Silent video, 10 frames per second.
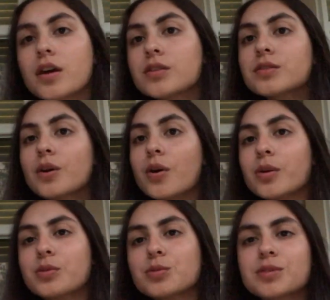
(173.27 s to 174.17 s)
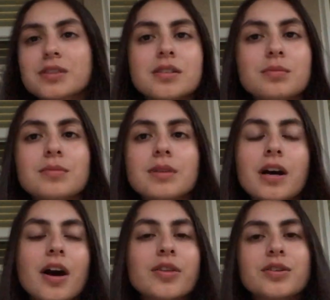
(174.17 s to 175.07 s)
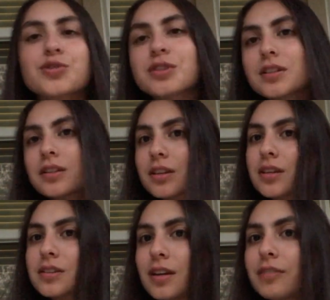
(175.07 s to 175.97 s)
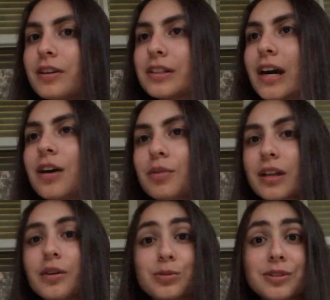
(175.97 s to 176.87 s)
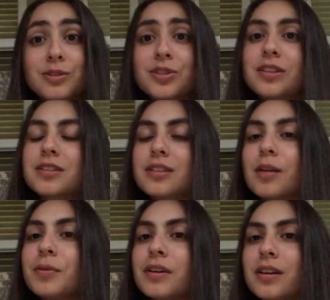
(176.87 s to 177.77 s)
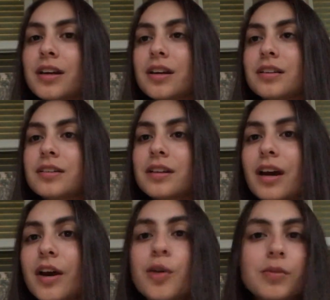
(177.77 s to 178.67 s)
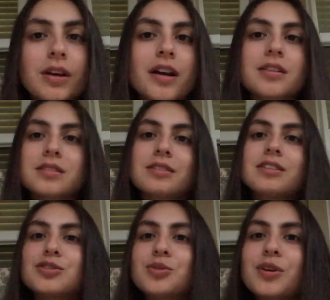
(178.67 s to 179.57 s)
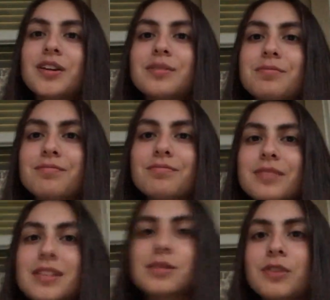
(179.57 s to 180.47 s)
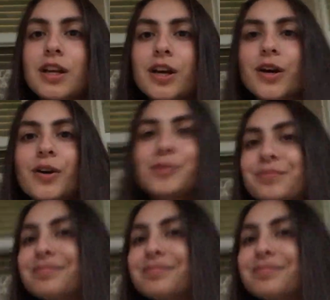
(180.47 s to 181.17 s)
So those were some other interesting things that I found out while I was researching this topic, and I hope you guys enjoyed this video.